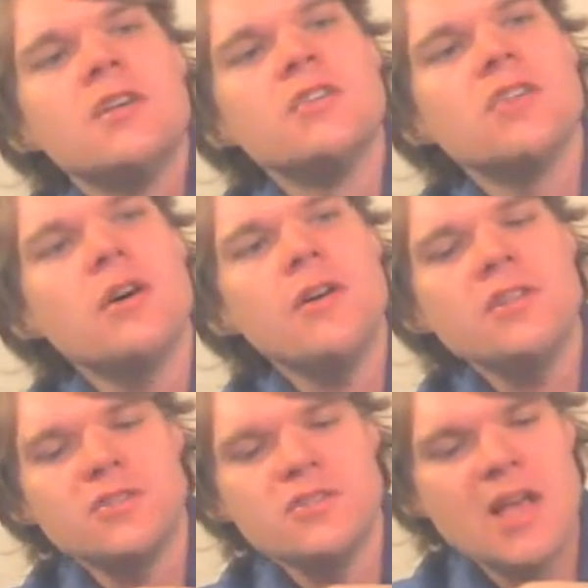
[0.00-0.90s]
So
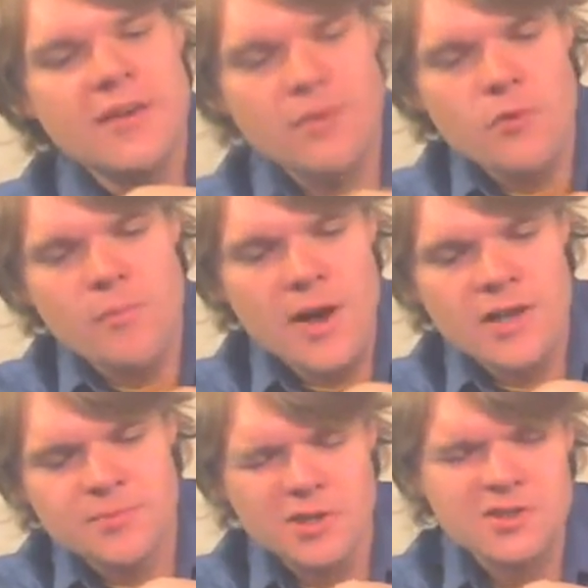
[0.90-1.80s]
it's kind of a cool
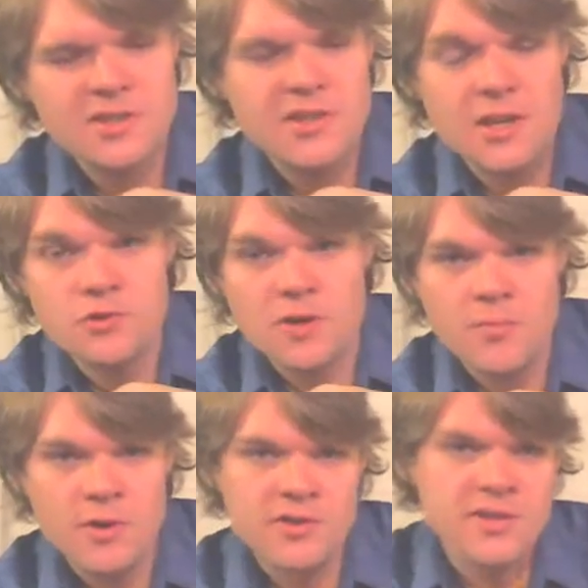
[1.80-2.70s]
box, but I'll still take a drink of
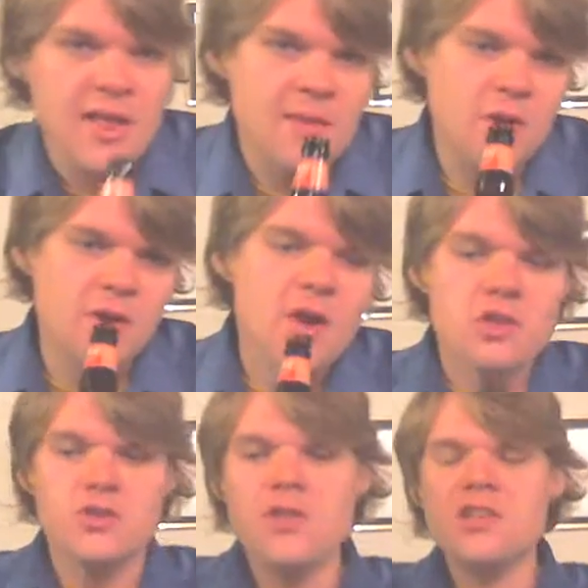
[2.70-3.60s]
beer because I like beer.
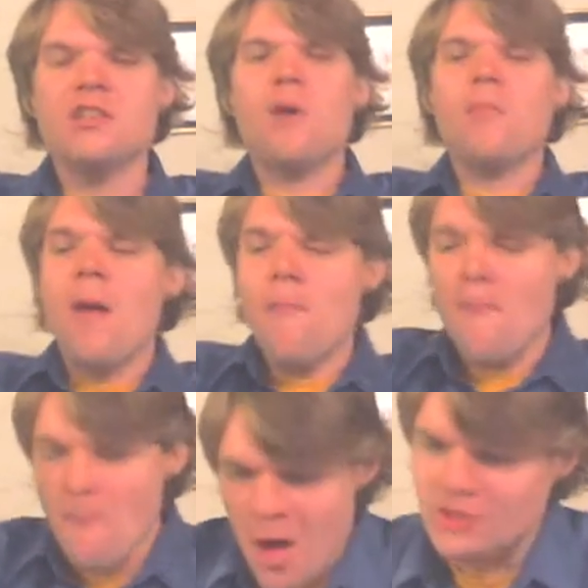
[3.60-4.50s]
So this has been my
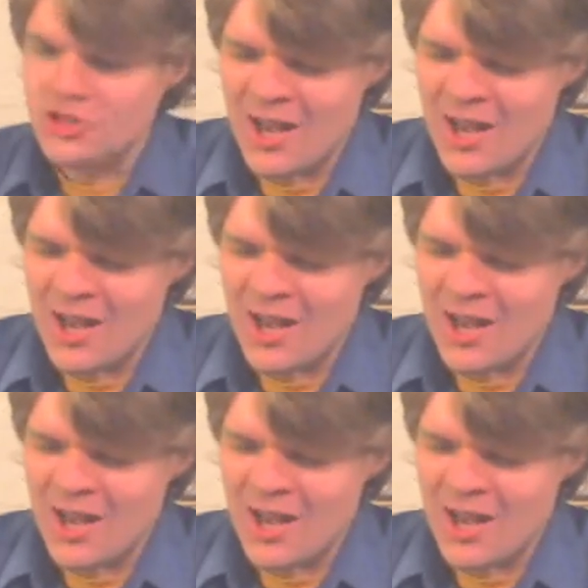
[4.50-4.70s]
month's